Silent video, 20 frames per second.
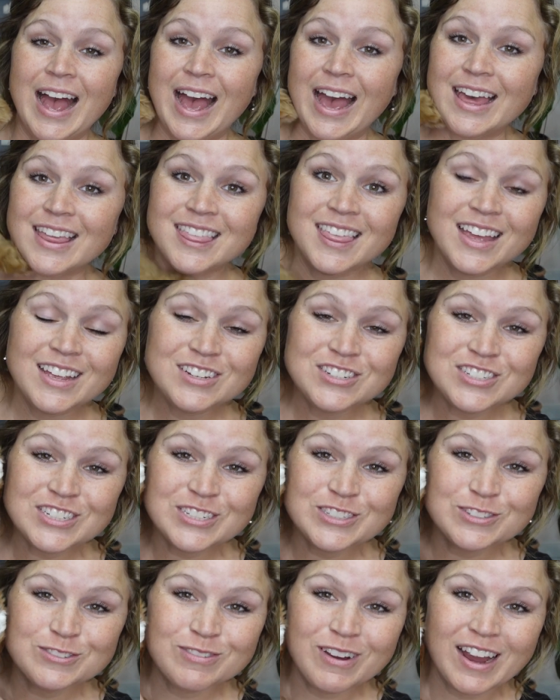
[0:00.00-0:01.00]
I think
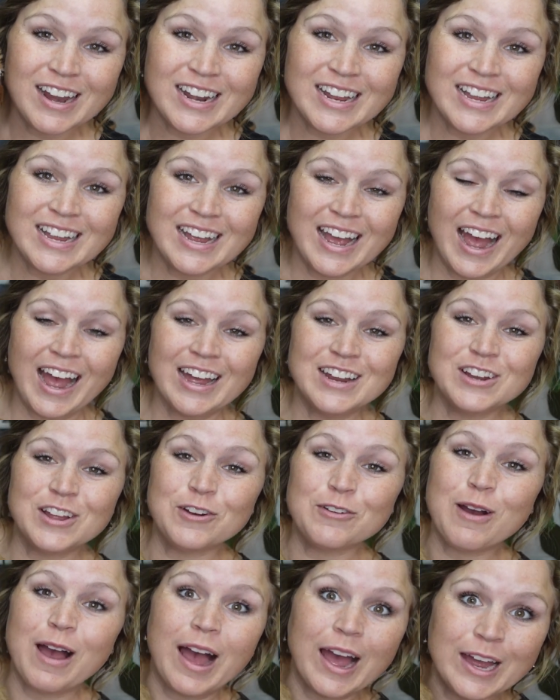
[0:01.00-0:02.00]
she's ready. I
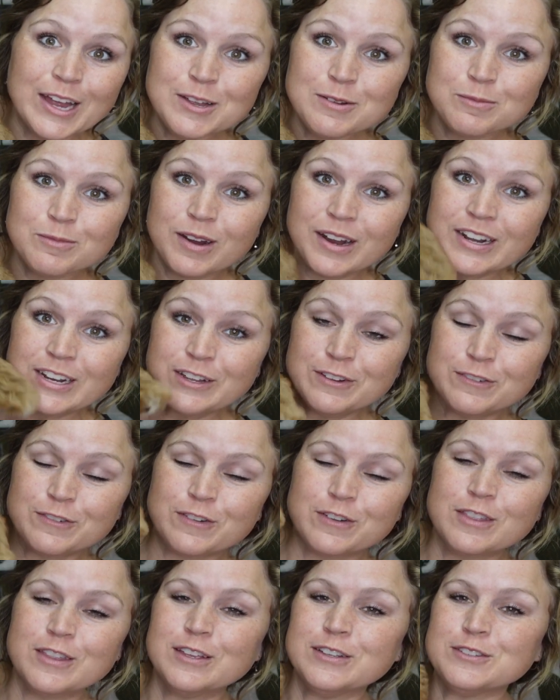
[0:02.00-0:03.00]
know I am ready
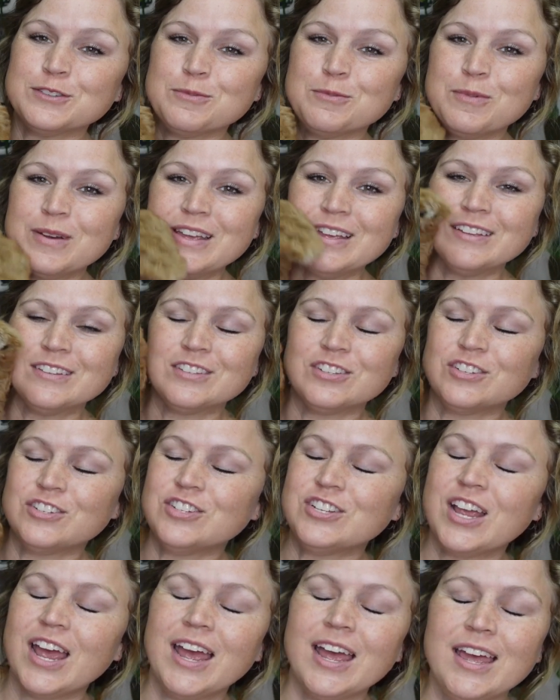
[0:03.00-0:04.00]
for this week's
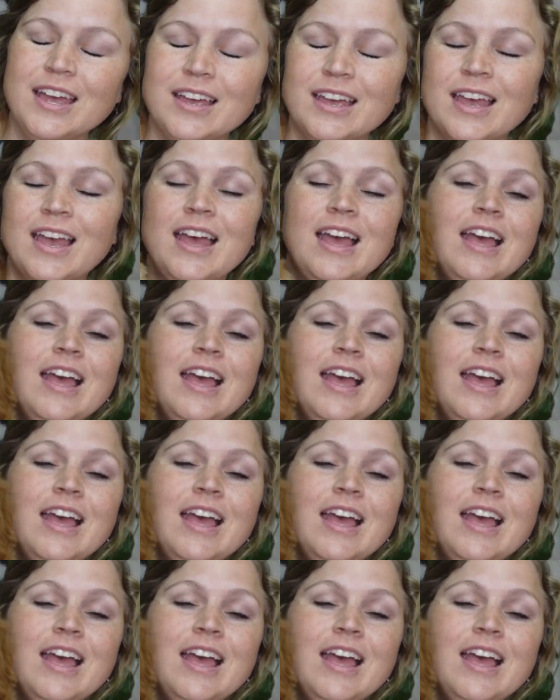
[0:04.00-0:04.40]
check.